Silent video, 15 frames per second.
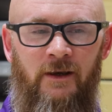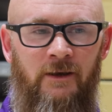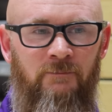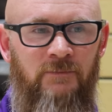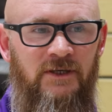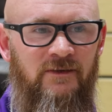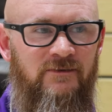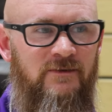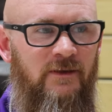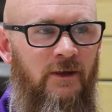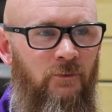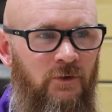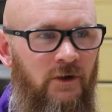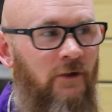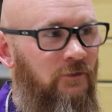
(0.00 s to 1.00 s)
meets
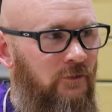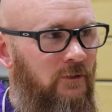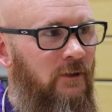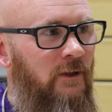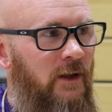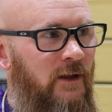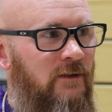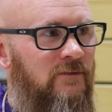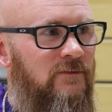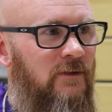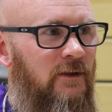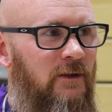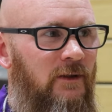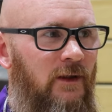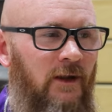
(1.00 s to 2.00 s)
that were under the lights,
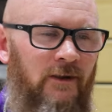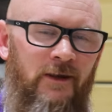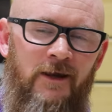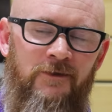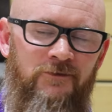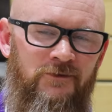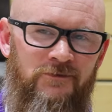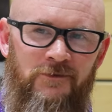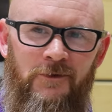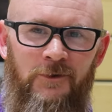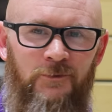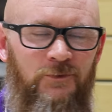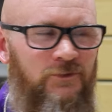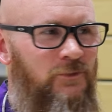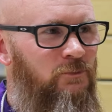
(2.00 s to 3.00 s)
and I just
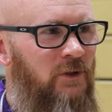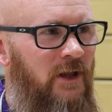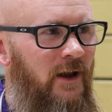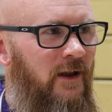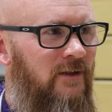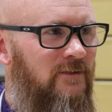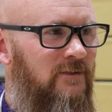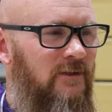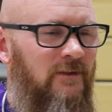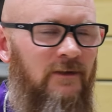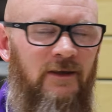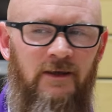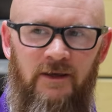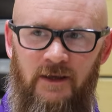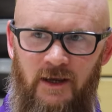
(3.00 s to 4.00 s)
thought it was a blast, and
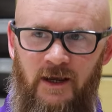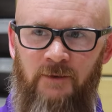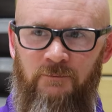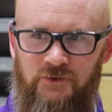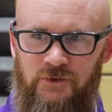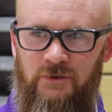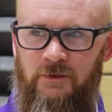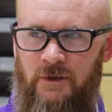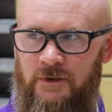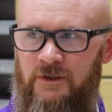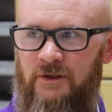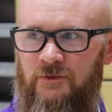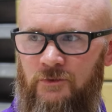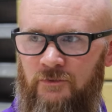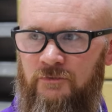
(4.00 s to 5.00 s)
I'm sure our
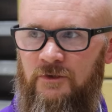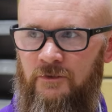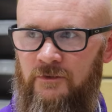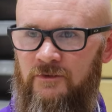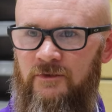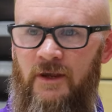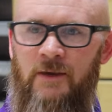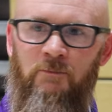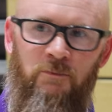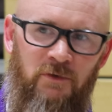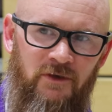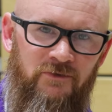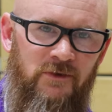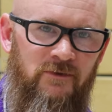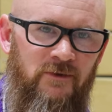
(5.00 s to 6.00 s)
kids will feel the same.
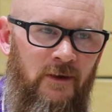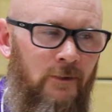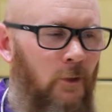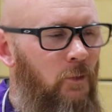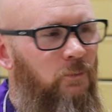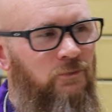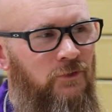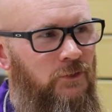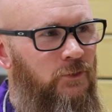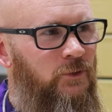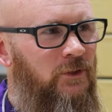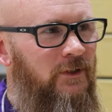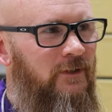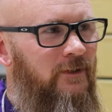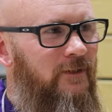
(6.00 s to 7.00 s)
Plus, it's at home too,
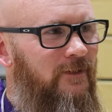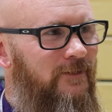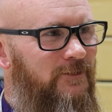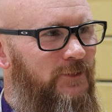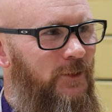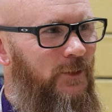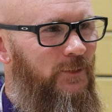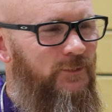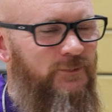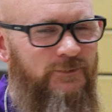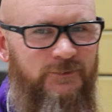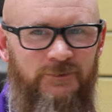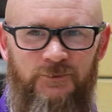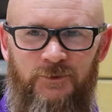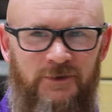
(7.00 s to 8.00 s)
so
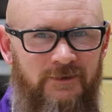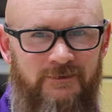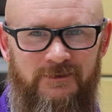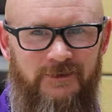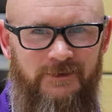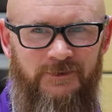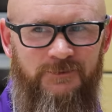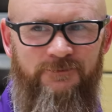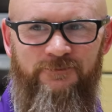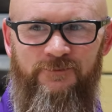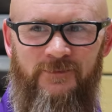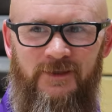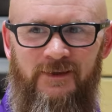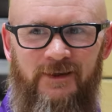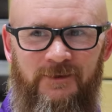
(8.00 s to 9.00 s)
what, you
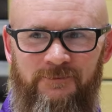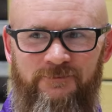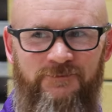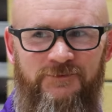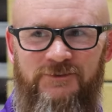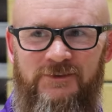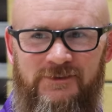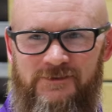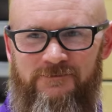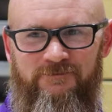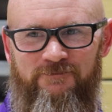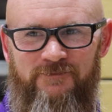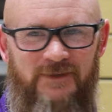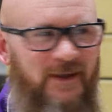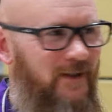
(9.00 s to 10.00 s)
know, just
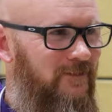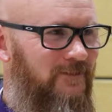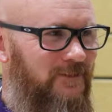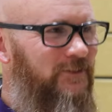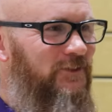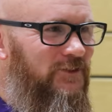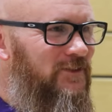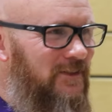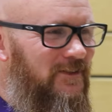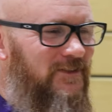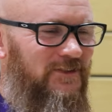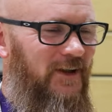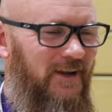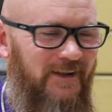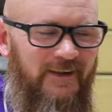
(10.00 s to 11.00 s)

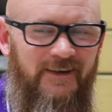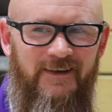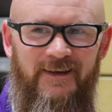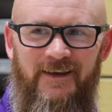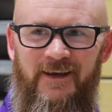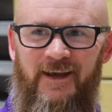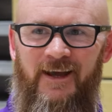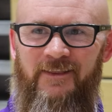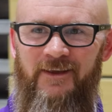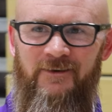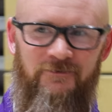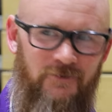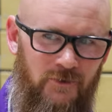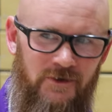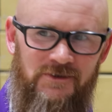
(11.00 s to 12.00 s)
exciting. And then,
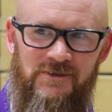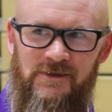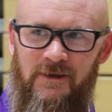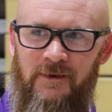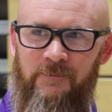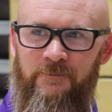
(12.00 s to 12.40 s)
of course,